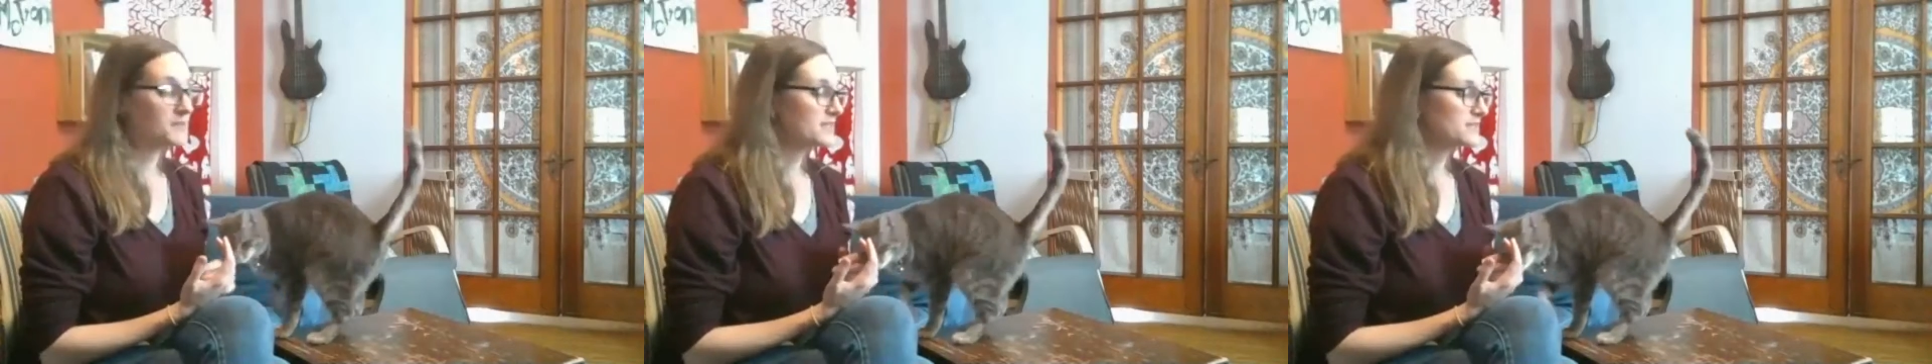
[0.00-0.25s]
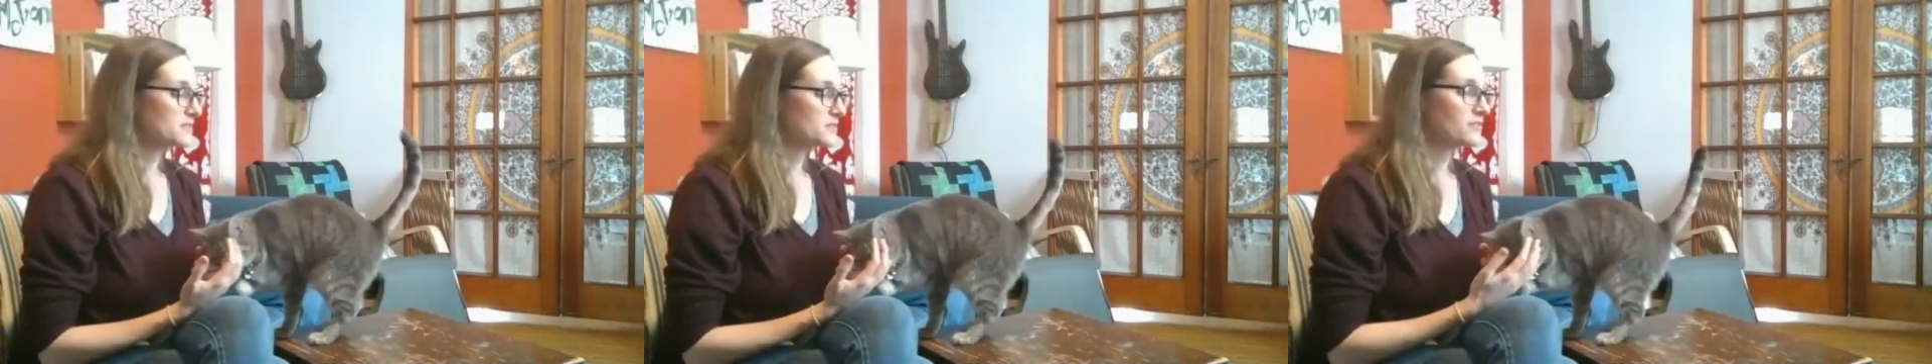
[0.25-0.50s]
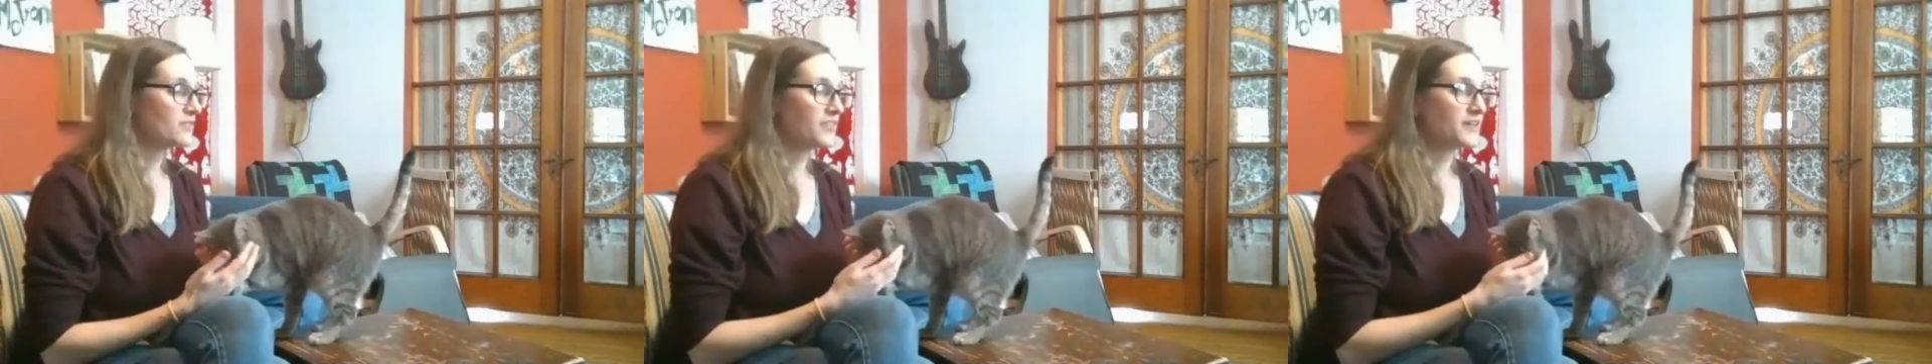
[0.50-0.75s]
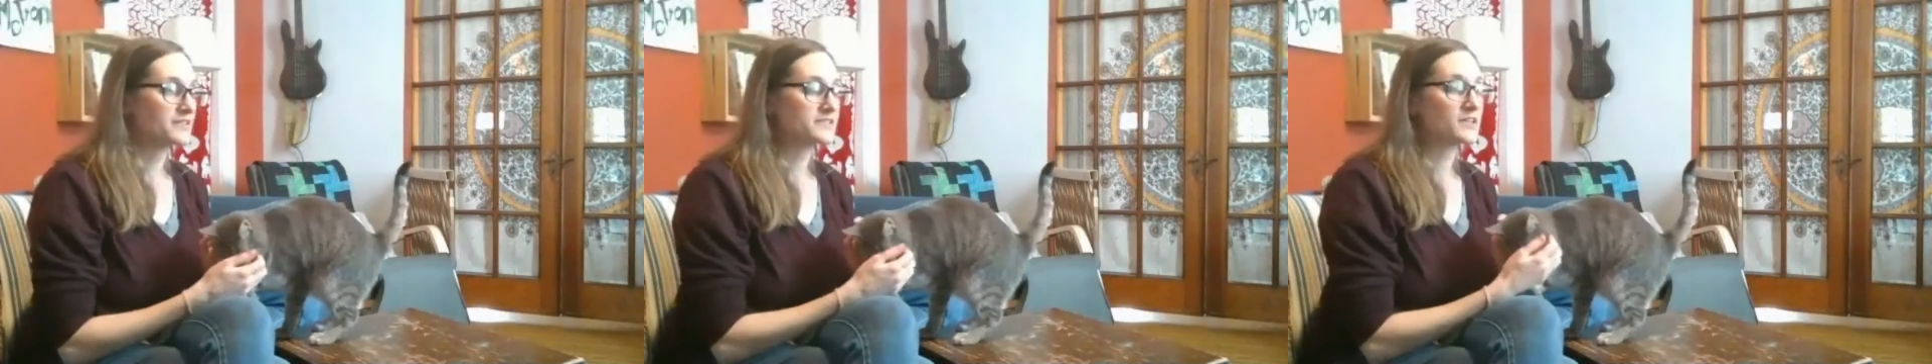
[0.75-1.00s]
means good
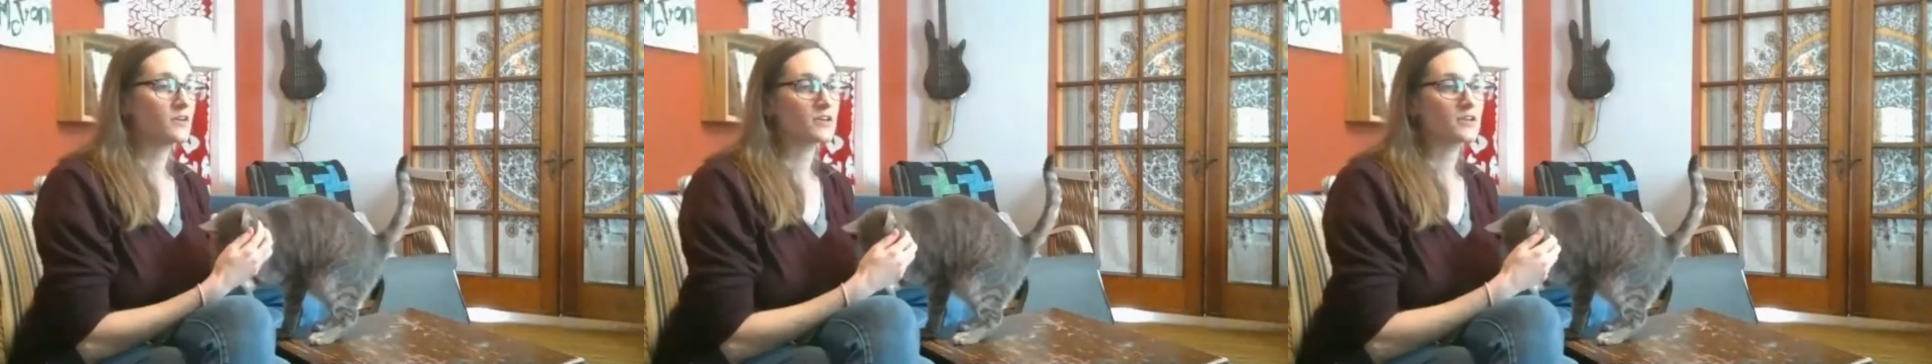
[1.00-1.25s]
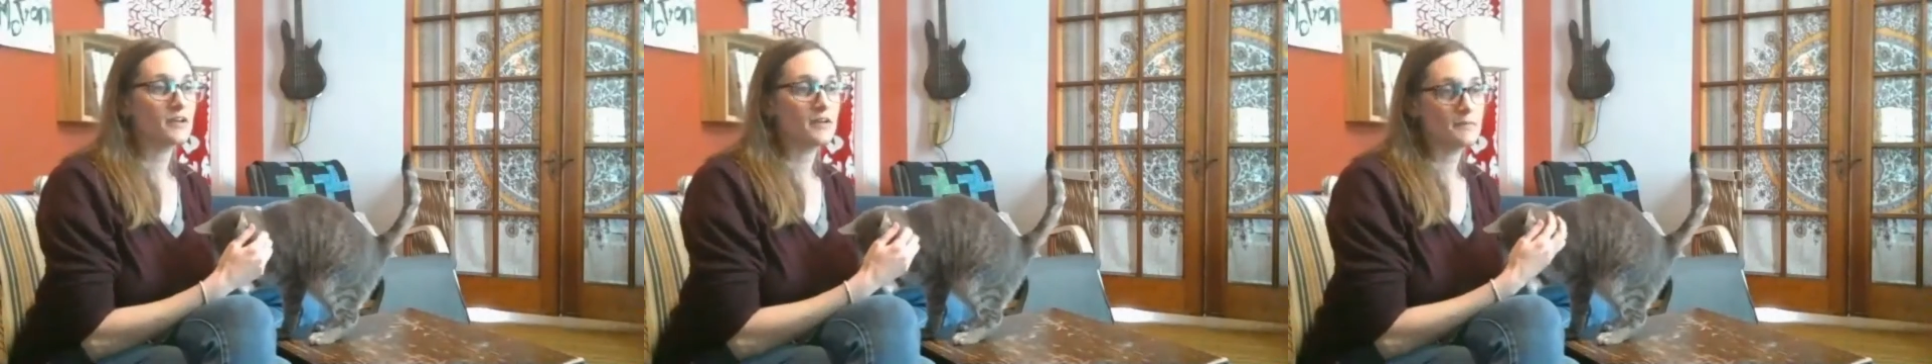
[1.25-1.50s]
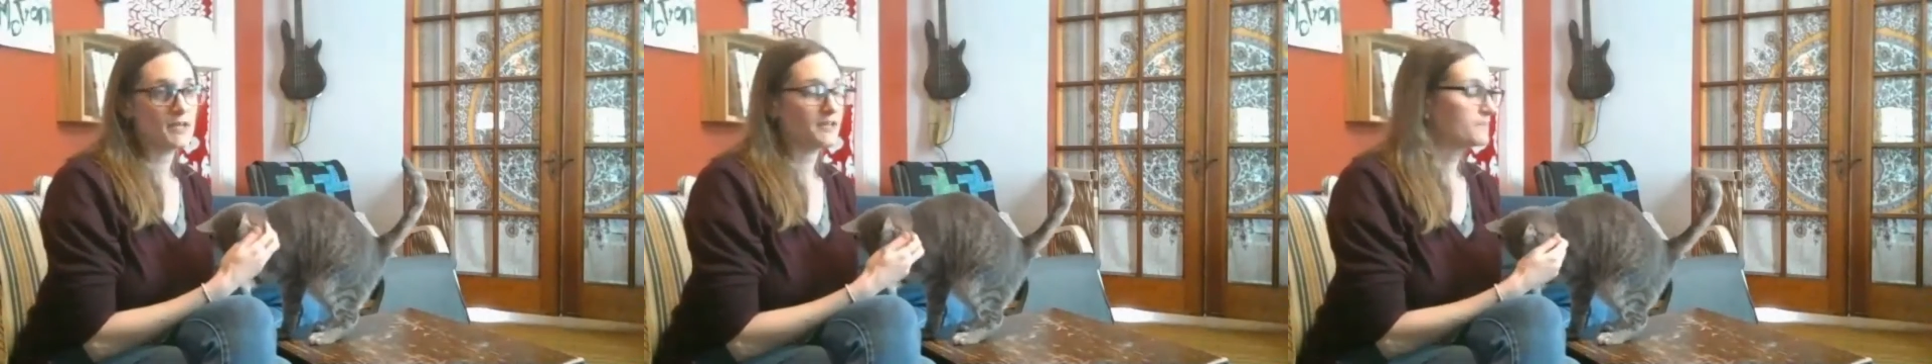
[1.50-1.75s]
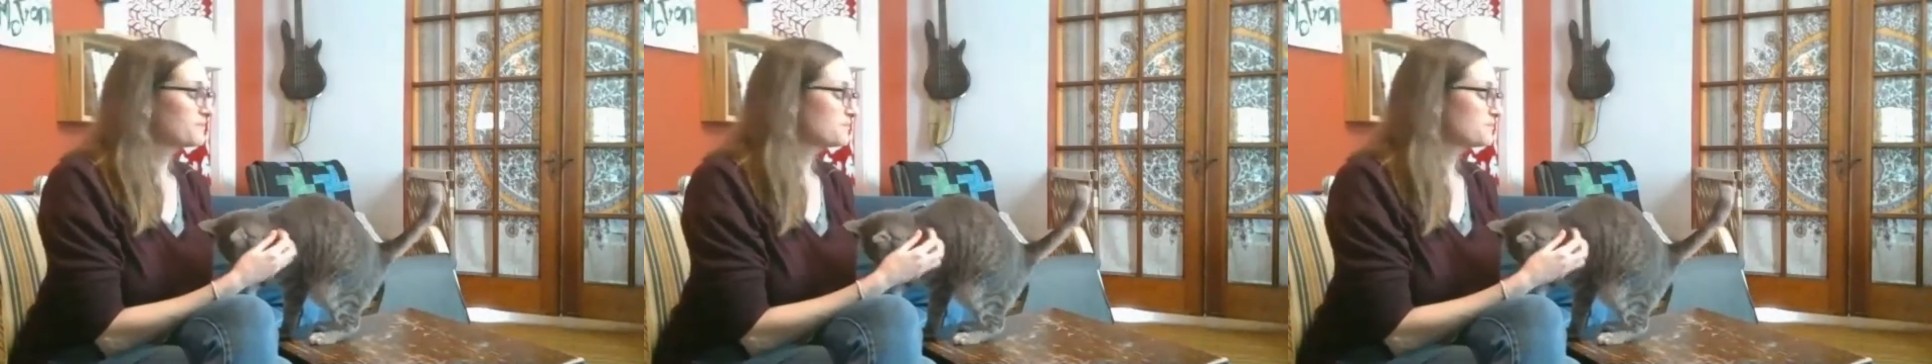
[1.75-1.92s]
things are coming.